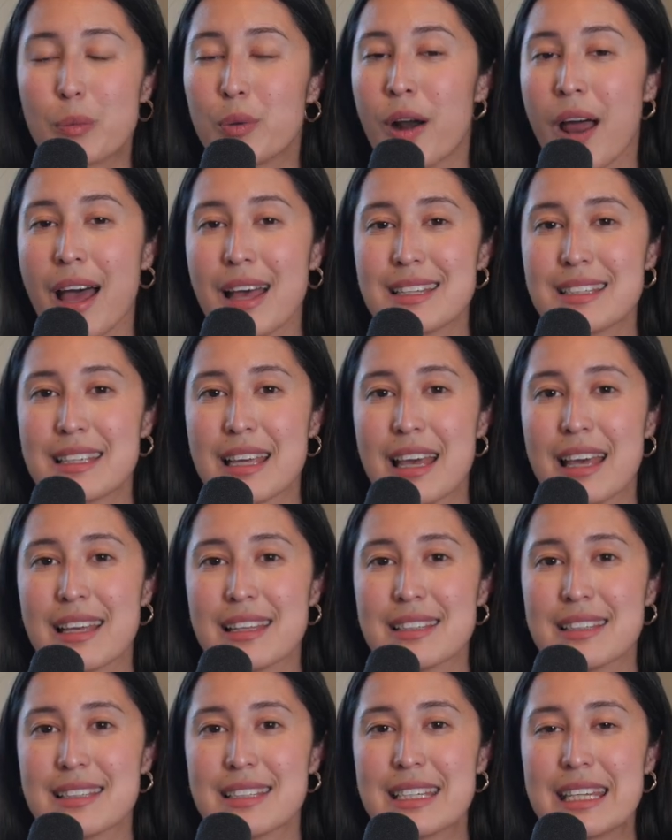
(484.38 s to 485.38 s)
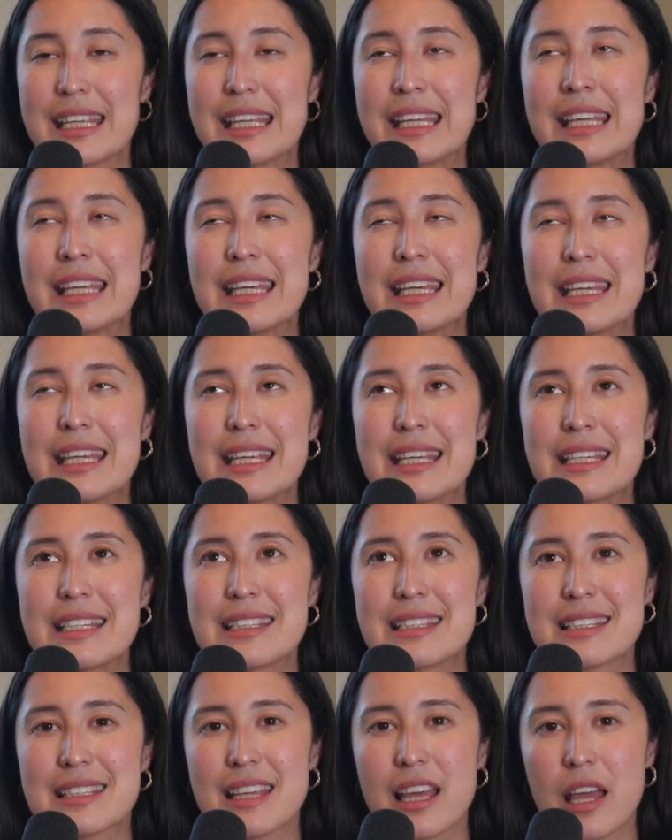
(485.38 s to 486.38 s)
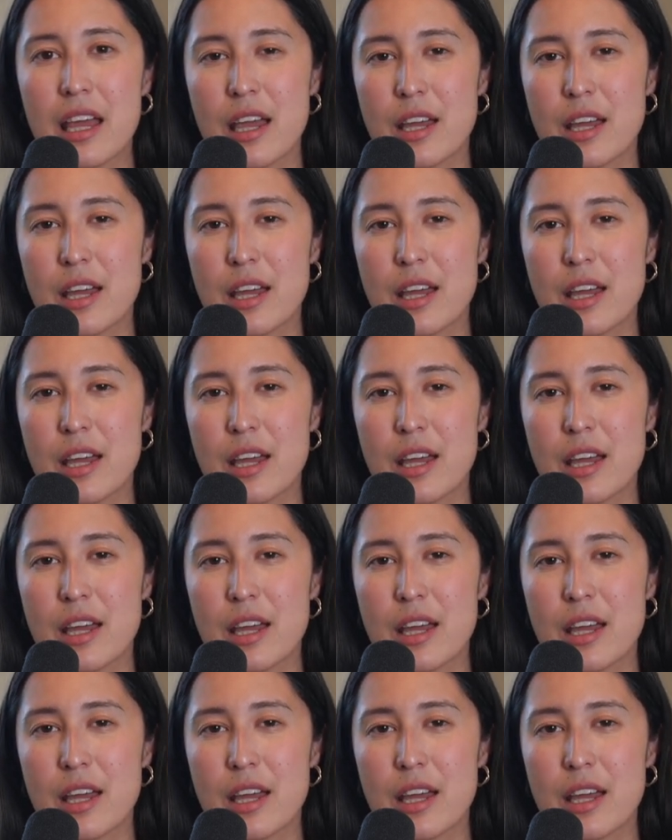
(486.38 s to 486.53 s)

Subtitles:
the process, to ease,